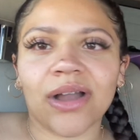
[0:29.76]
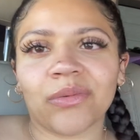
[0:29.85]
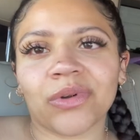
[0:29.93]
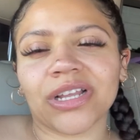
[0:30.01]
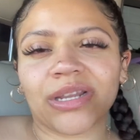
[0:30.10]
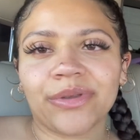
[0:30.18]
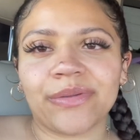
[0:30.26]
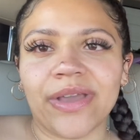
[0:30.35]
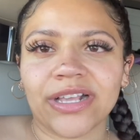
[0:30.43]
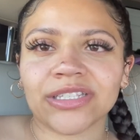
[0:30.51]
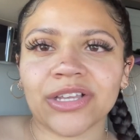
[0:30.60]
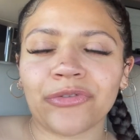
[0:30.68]
we're gonna be in
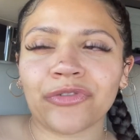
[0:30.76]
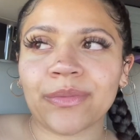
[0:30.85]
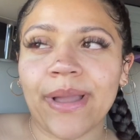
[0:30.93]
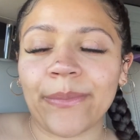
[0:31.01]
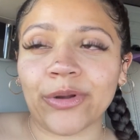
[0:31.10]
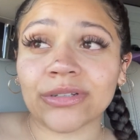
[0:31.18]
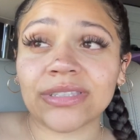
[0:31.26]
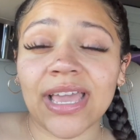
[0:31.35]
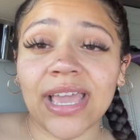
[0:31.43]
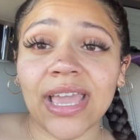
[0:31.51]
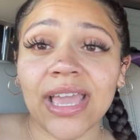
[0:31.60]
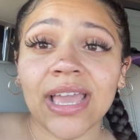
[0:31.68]
Mexico for my
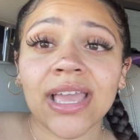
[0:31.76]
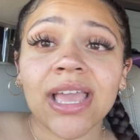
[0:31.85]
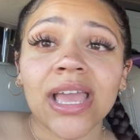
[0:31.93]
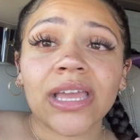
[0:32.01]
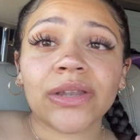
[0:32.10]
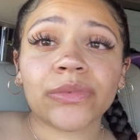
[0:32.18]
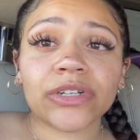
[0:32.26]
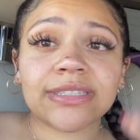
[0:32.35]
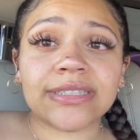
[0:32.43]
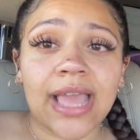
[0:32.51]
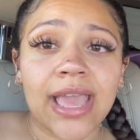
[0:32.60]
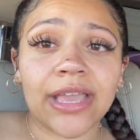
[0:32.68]
birthday. We're
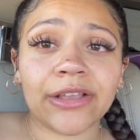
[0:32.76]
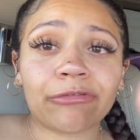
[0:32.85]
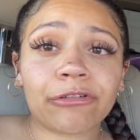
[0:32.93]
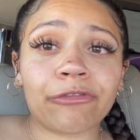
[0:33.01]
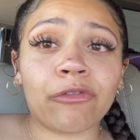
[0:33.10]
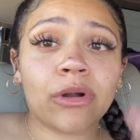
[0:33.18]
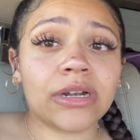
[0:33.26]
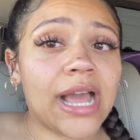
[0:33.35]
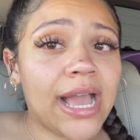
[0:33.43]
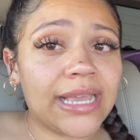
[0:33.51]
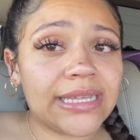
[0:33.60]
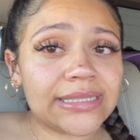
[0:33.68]
staying for four
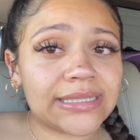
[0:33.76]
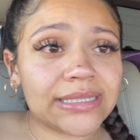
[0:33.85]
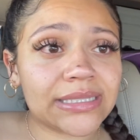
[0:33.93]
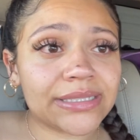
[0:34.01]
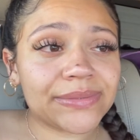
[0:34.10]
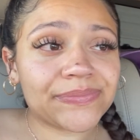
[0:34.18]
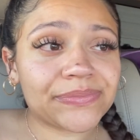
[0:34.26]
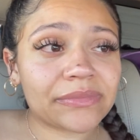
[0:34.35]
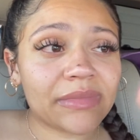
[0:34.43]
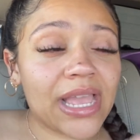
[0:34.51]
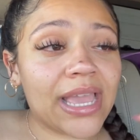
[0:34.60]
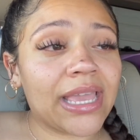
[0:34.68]
nights,
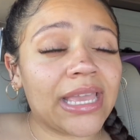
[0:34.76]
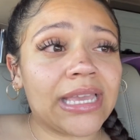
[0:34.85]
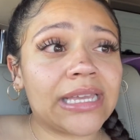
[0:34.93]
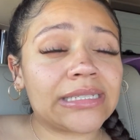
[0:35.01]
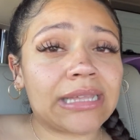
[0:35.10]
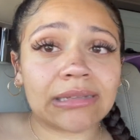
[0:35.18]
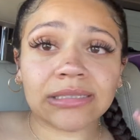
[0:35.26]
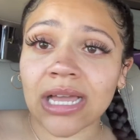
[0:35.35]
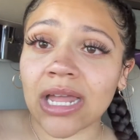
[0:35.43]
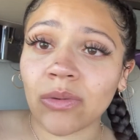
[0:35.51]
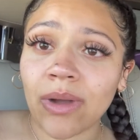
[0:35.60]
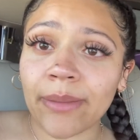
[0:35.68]
and that's
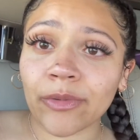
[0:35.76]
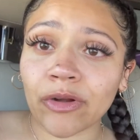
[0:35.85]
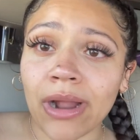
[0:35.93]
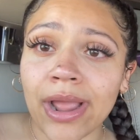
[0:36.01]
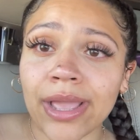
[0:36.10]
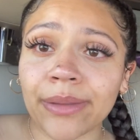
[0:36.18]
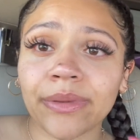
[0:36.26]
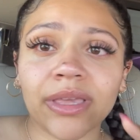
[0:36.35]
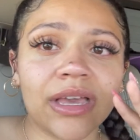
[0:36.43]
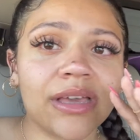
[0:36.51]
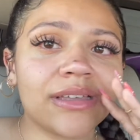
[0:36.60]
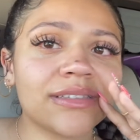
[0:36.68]
kind of why I'm crying
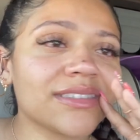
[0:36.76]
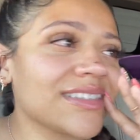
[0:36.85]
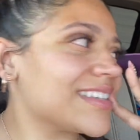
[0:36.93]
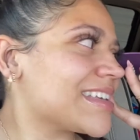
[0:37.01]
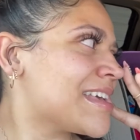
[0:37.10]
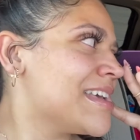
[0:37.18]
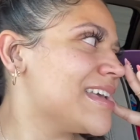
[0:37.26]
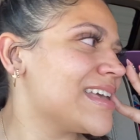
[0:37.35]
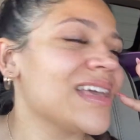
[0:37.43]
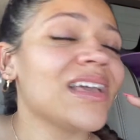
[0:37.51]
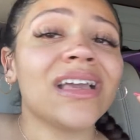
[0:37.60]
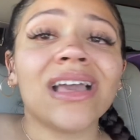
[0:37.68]
because
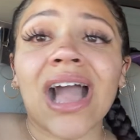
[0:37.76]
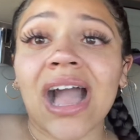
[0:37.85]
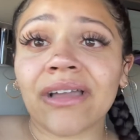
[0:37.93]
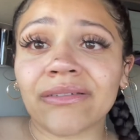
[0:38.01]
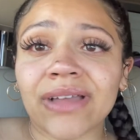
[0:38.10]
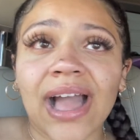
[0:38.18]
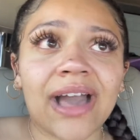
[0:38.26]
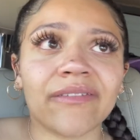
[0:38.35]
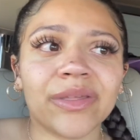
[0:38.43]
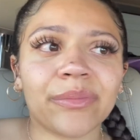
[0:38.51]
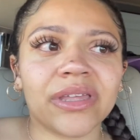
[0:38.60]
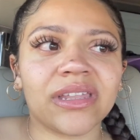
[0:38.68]
I
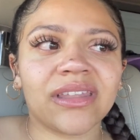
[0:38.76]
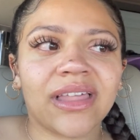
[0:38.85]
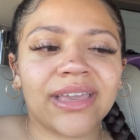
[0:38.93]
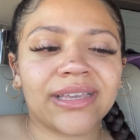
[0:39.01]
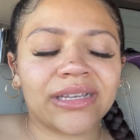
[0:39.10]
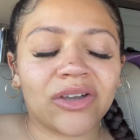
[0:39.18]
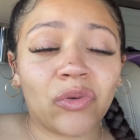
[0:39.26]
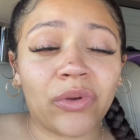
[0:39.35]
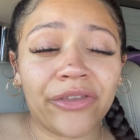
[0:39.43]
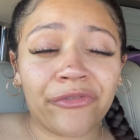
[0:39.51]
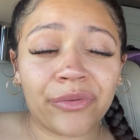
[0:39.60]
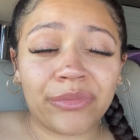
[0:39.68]
haven't been like
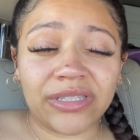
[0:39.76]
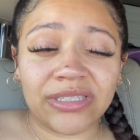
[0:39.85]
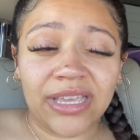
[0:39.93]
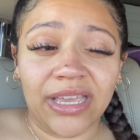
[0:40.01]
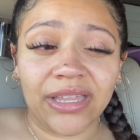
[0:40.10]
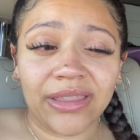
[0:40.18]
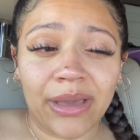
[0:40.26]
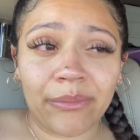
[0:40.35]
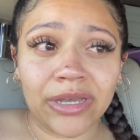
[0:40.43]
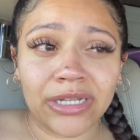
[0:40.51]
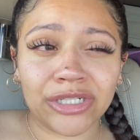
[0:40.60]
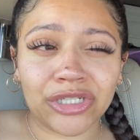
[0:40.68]
away from Nasaya that
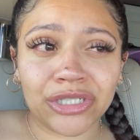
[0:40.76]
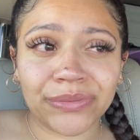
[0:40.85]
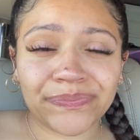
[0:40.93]
much.